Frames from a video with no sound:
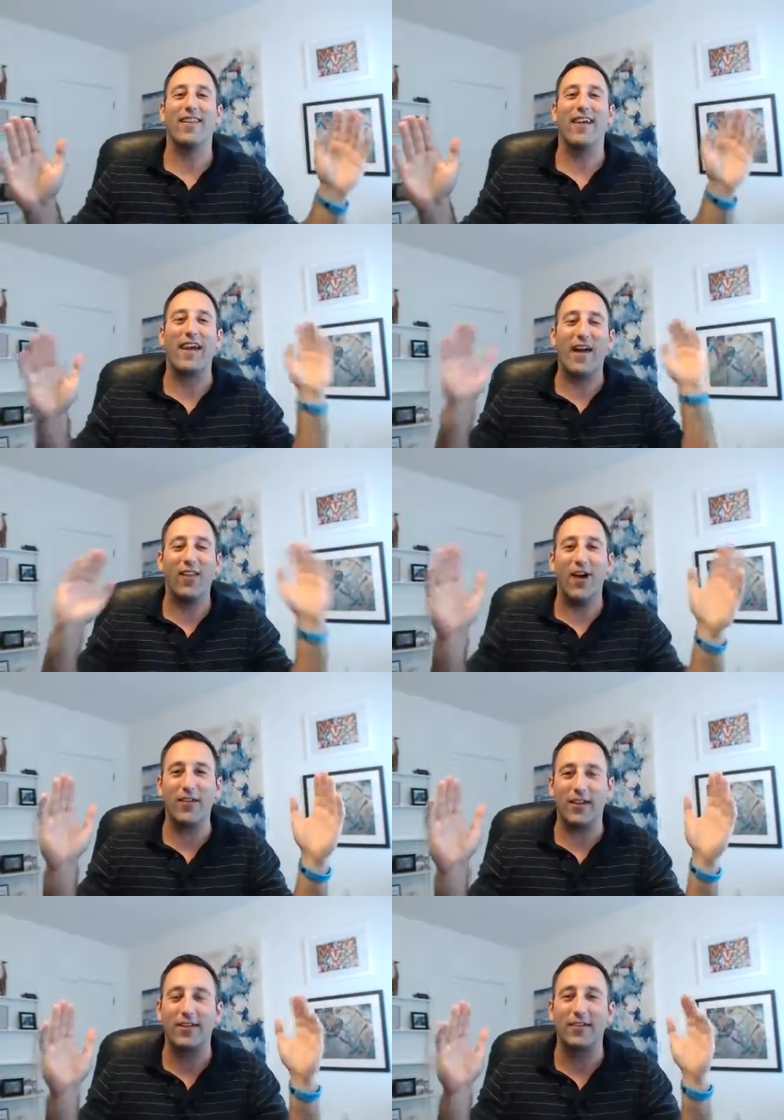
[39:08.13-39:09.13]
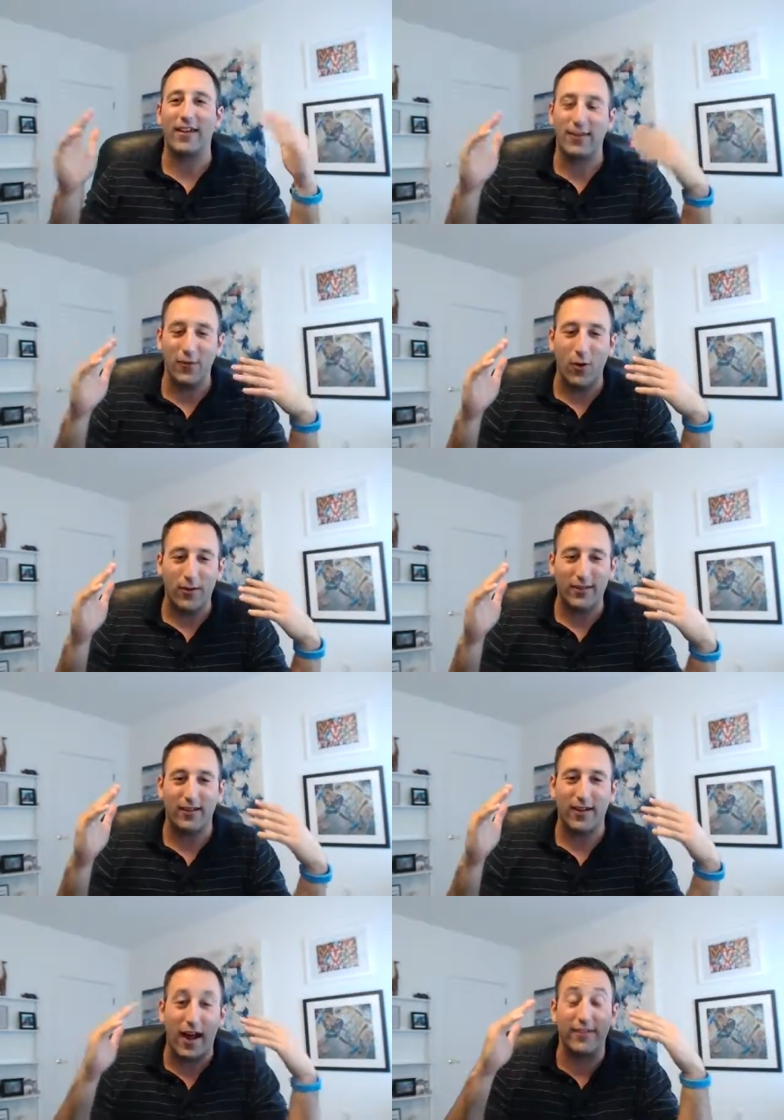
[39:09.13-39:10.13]
Like, I love it. Cause, like, you always
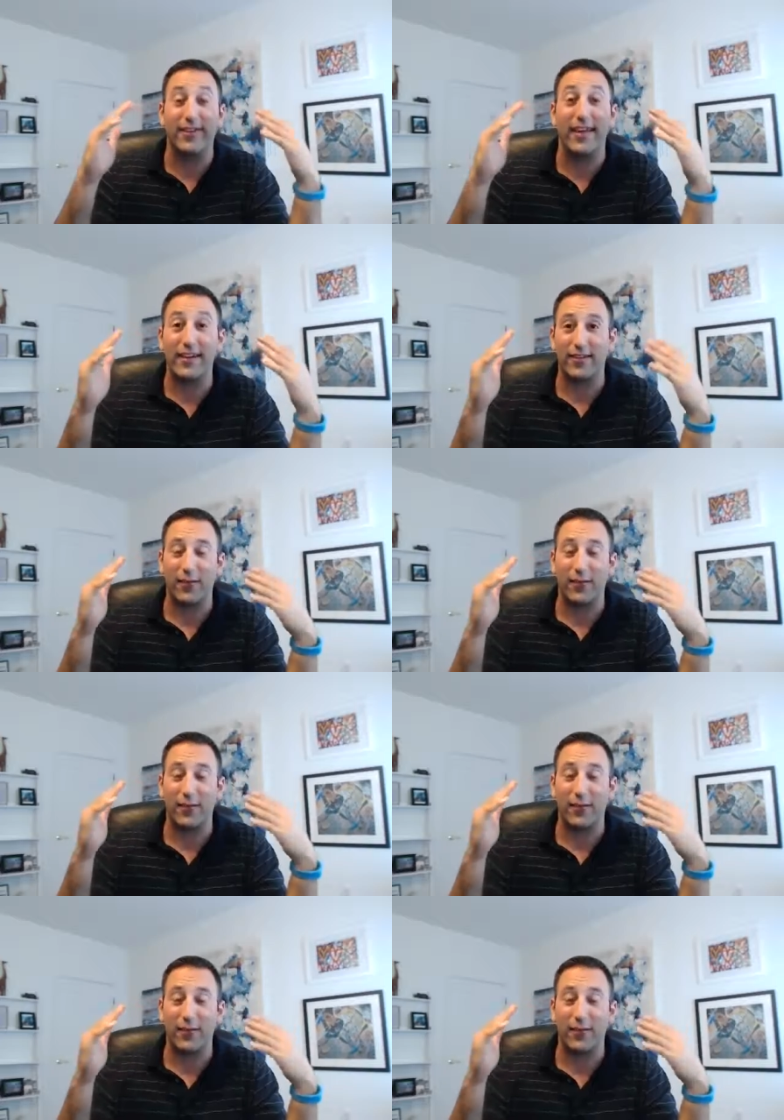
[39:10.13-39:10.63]
on dates,